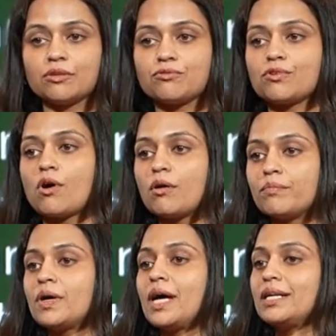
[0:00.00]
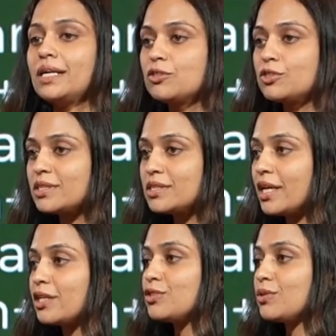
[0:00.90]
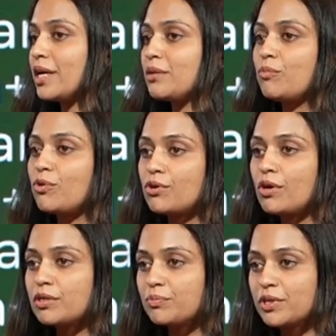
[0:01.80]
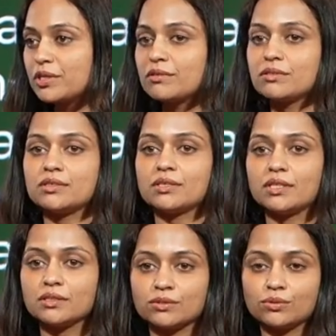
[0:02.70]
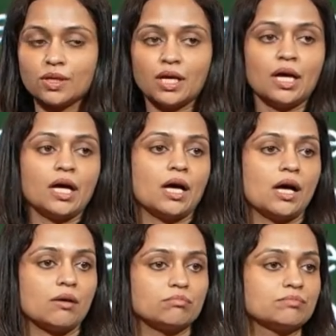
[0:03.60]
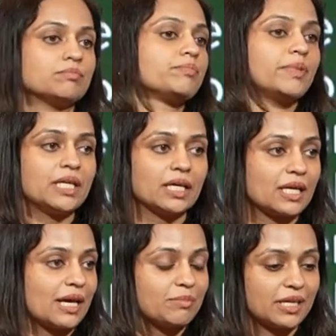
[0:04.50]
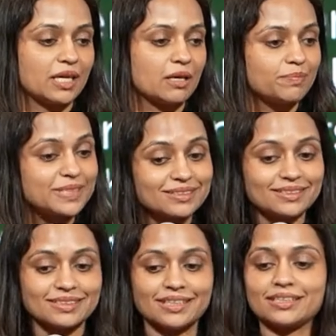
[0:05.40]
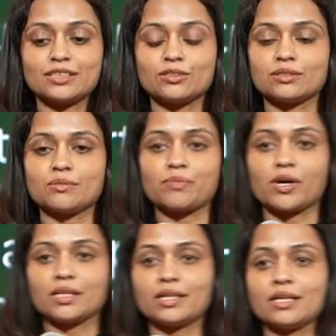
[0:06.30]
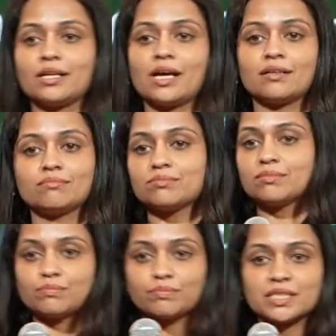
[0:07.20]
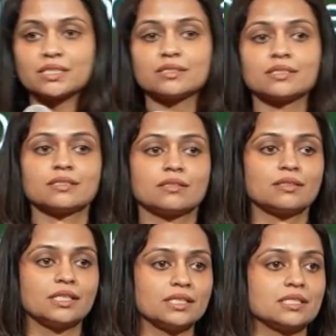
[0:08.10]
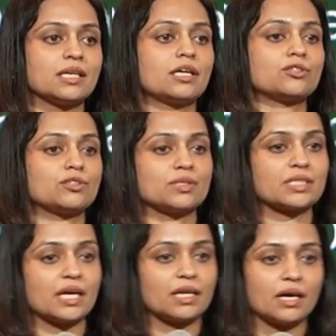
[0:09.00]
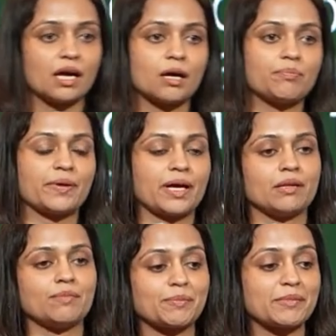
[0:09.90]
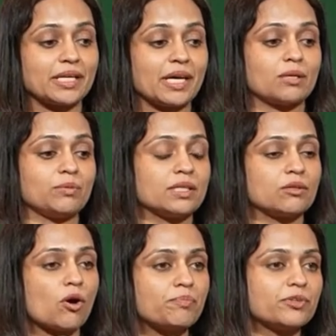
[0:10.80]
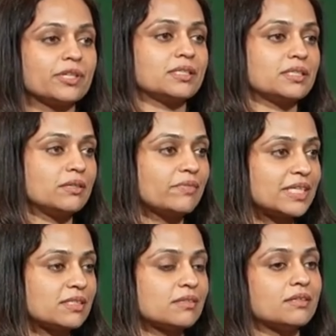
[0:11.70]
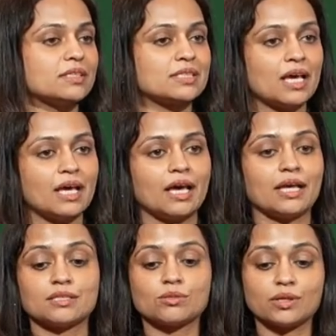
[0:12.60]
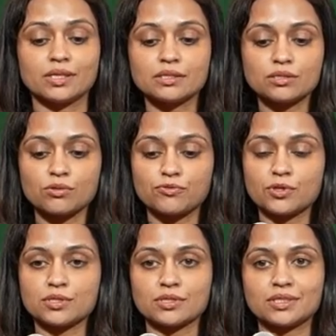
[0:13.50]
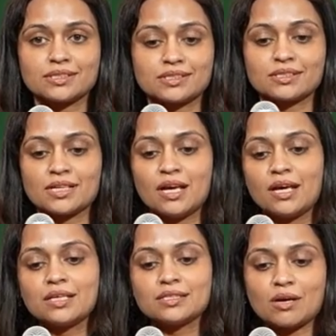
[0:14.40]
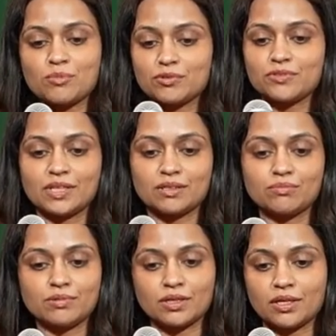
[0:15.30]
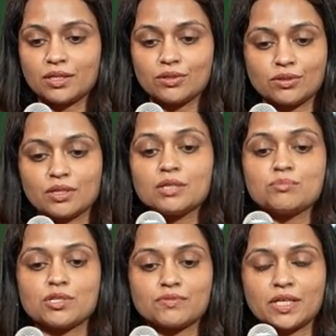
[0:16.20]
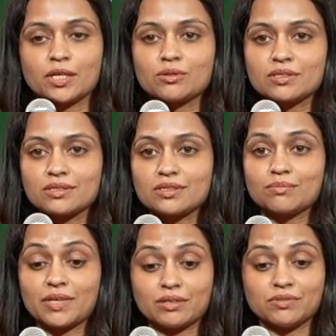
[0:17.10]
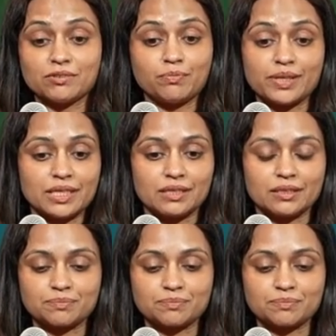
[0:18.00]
from ideation stage to get more entrepreneurs into building climate tech businesses, to supporting businesses in early stage to scale up, help them connect with corporates, investors, and so on and so forth. So this is some of the glimpse of the ecosystem that we've built.